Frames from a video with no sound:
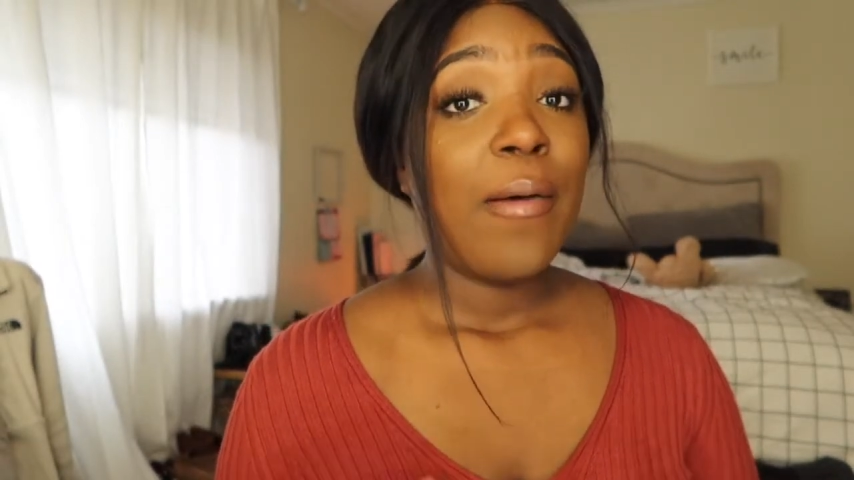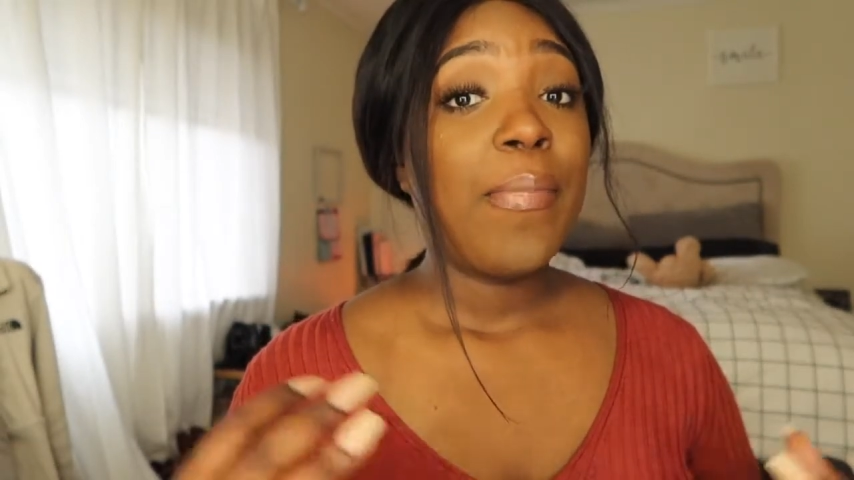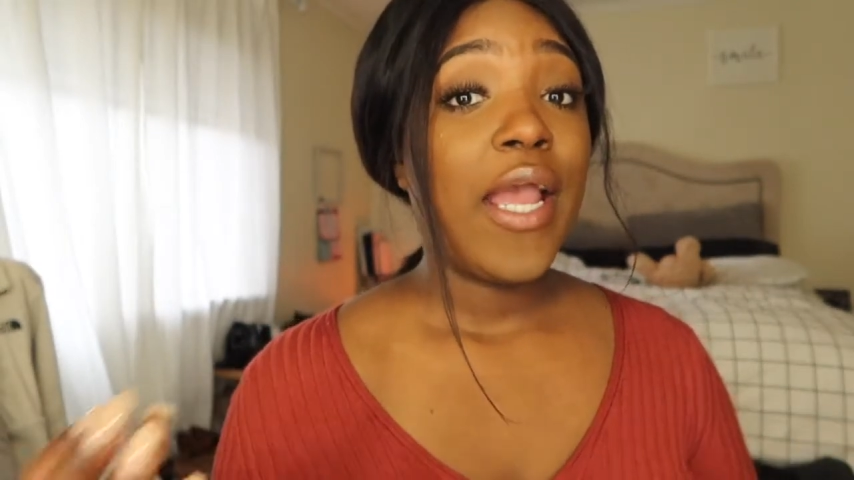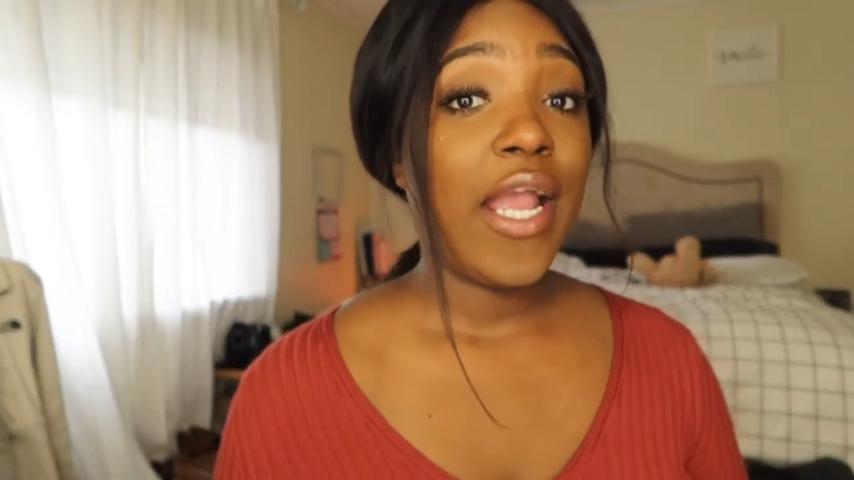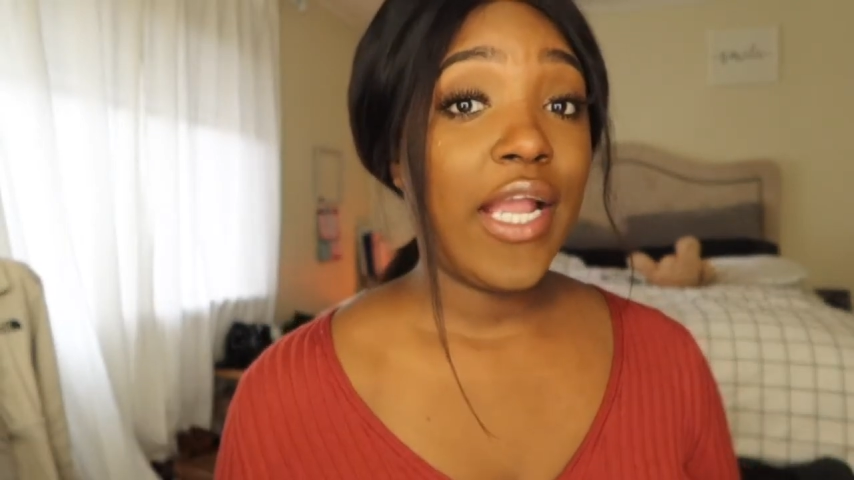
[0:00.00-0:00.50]

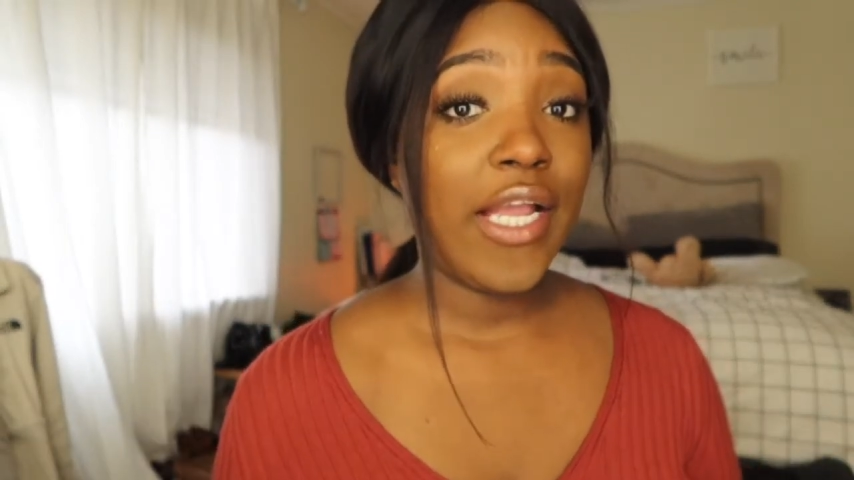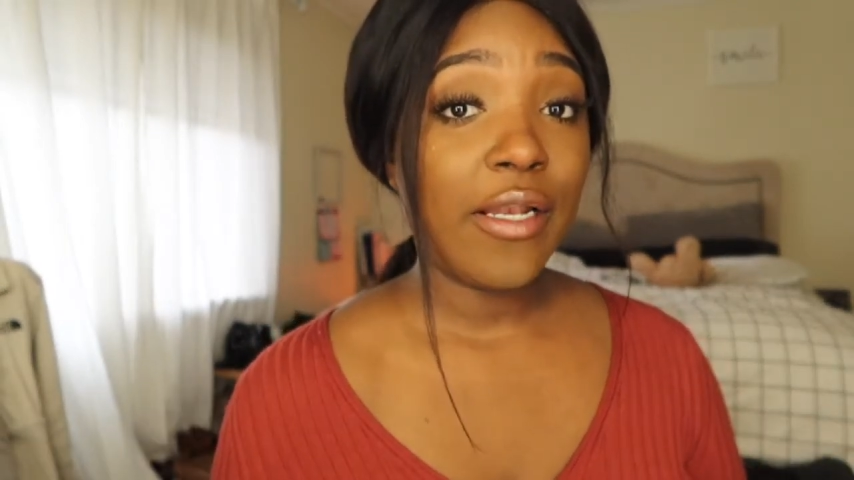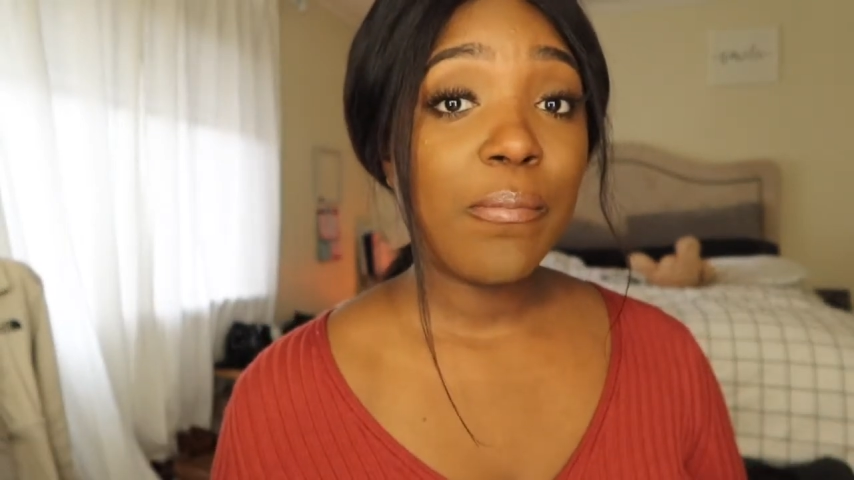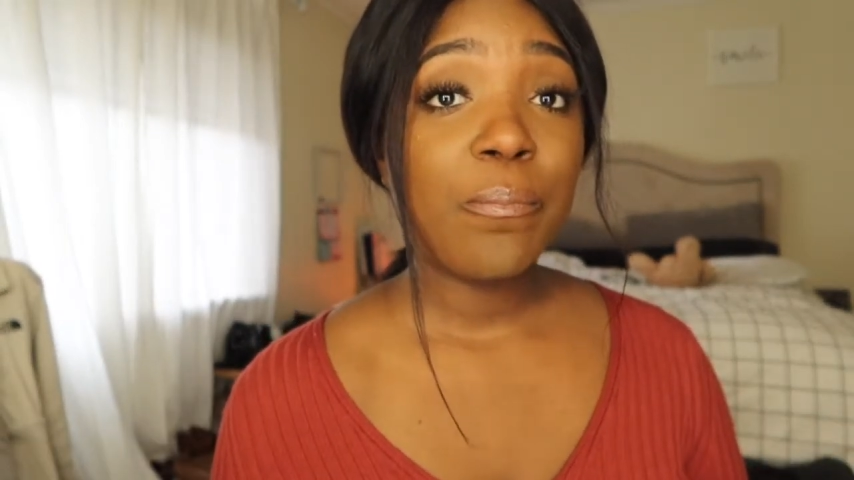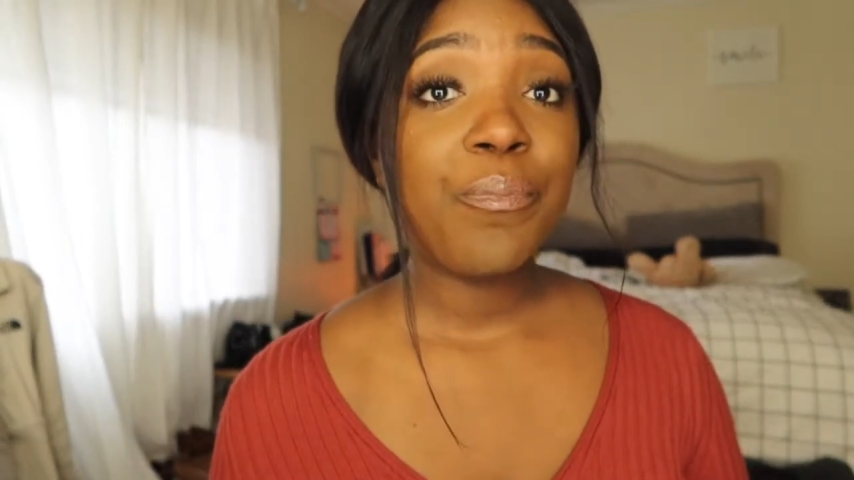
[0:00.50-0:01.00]
paid